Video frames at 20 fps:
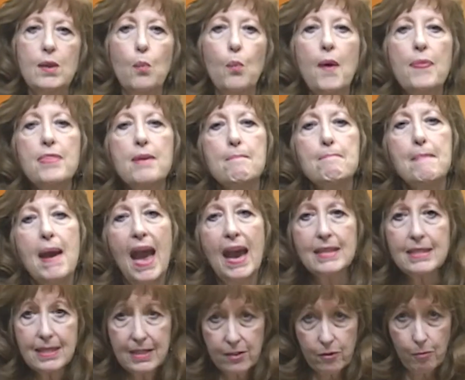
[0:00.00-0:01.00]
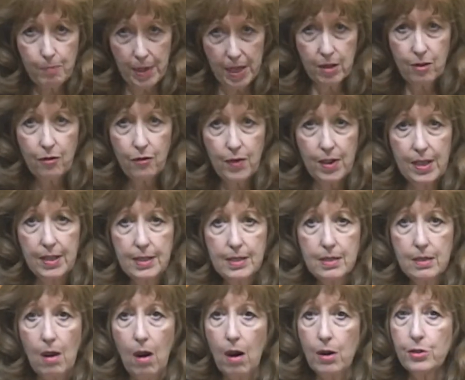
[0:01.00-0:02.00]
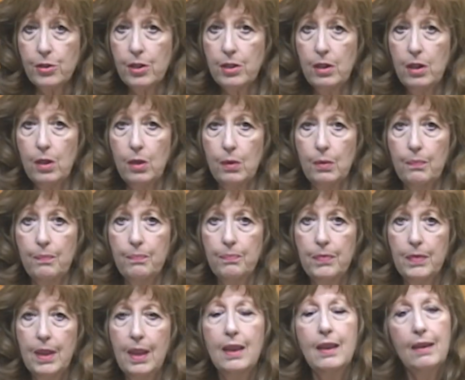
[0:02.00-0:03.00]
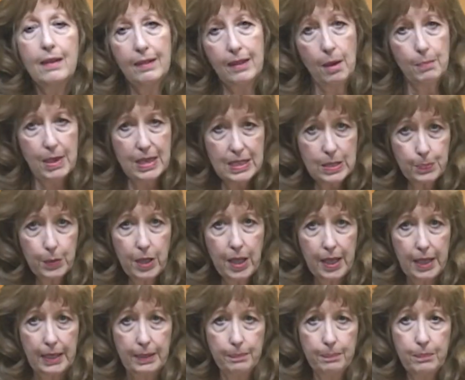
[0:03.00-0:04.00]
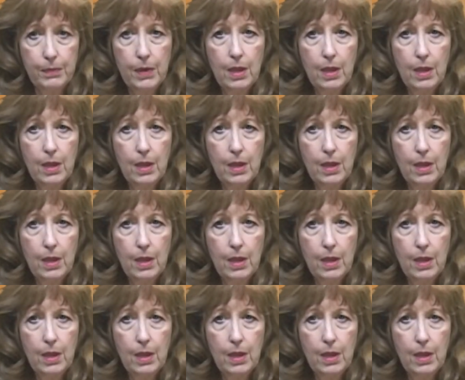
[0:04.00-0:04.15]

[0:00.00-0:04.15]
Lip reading: and what the massive benefits are to you. Let me explain.